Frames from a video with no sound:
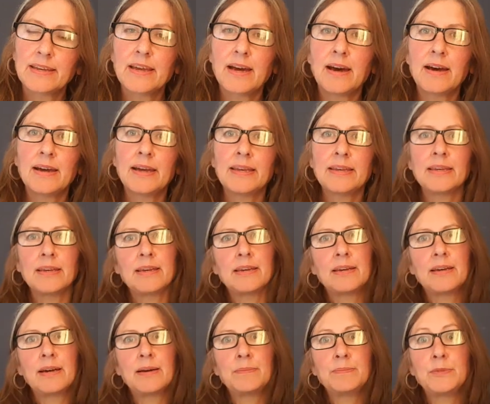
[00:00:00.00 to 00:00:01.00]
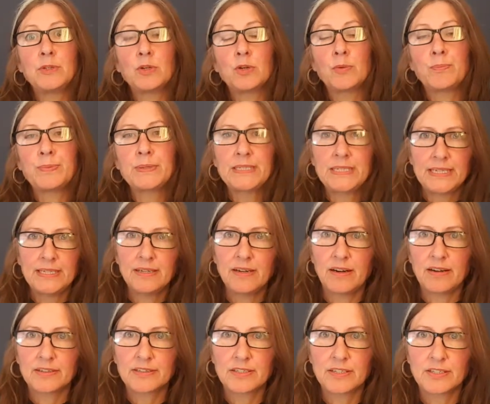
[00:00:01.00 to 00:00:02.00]
and I am your patina
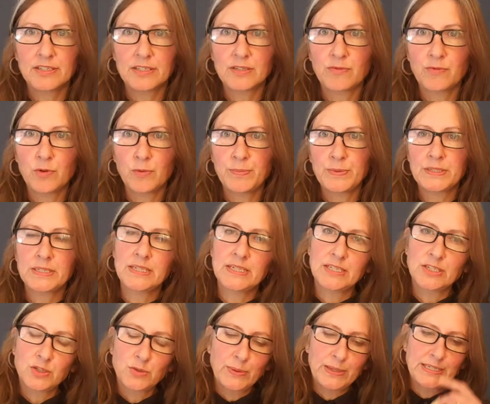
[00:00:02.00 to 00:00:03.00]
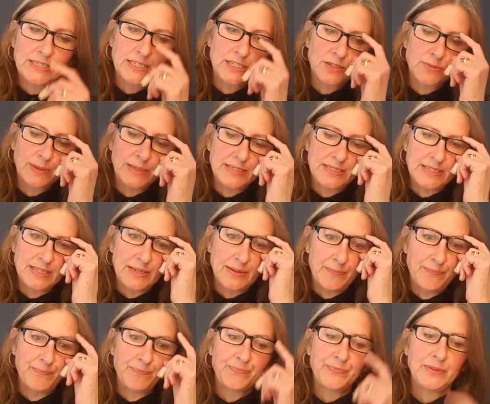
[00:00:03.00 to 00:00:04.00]
artist for Patina 2020.
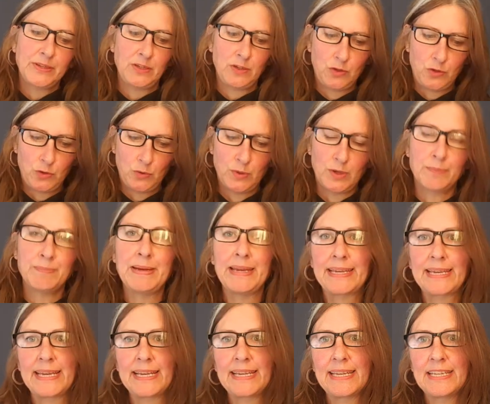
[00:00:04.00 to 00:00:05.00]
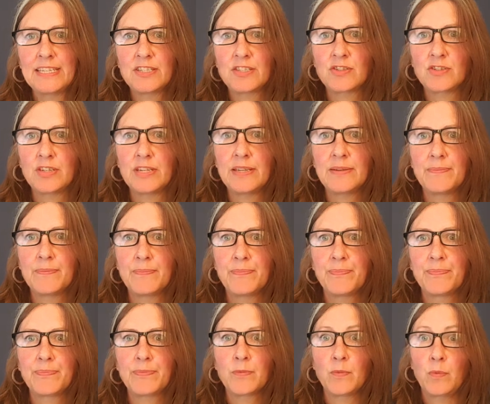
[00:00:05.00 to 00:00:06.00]
You are making history.
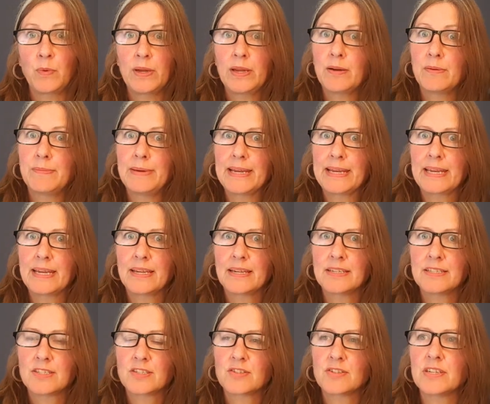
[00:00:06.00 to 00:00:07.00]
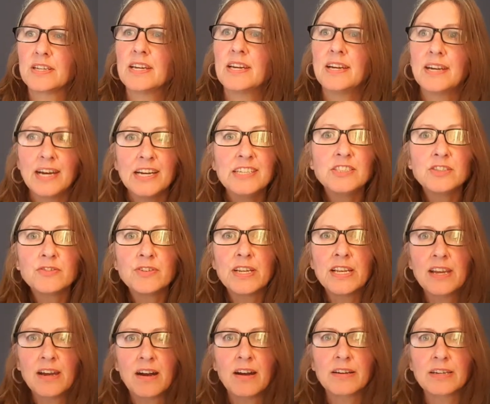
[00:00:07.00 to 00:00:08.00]
We are making history. And you
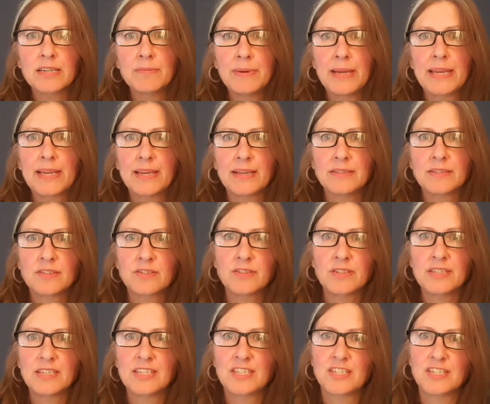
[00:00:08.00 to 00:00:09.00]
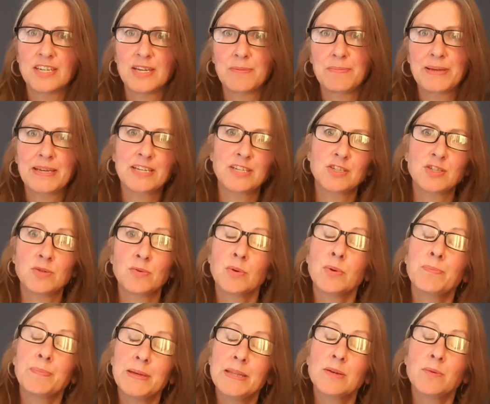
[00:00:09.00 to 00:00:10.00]
really are going to make history this year because you
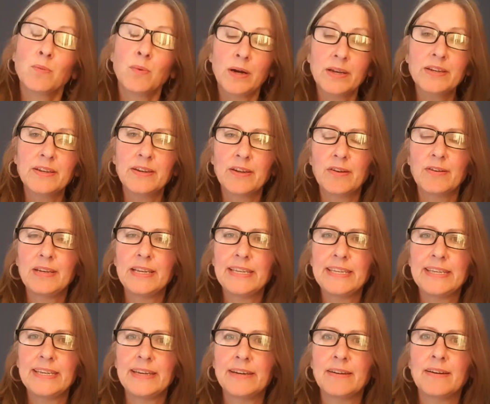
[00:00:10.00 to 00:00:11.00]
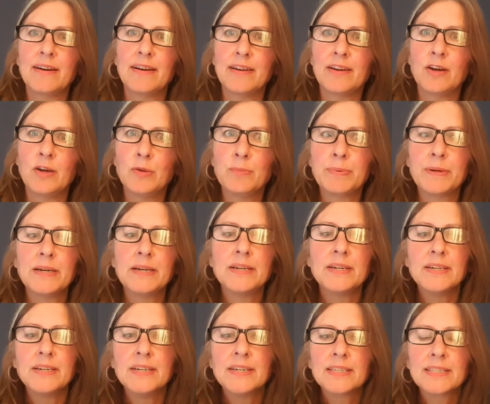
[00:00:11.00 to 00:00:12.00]
will be the one and only year, I hope,
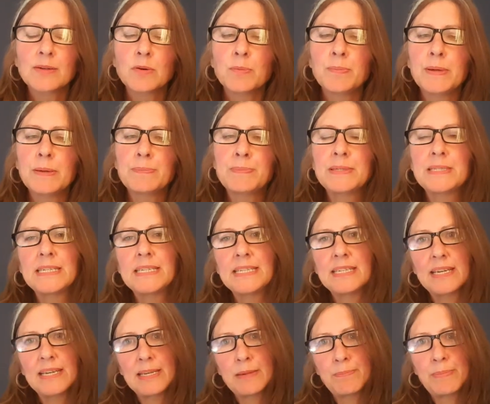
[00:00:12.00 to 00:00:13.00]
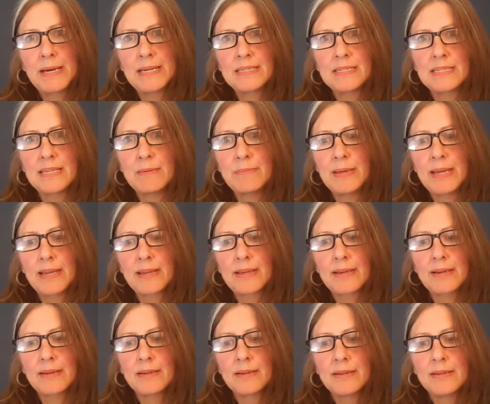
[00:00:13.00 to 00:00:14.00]
that will be a patina in a
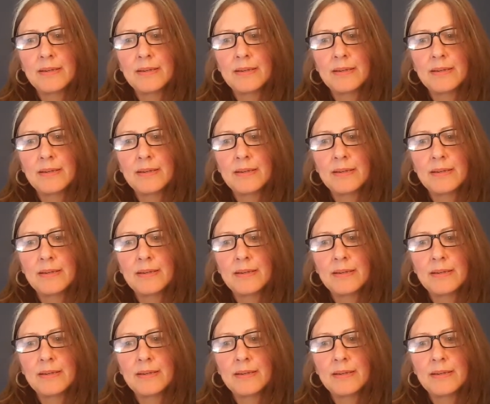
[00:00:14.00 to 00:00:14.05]
pandemic.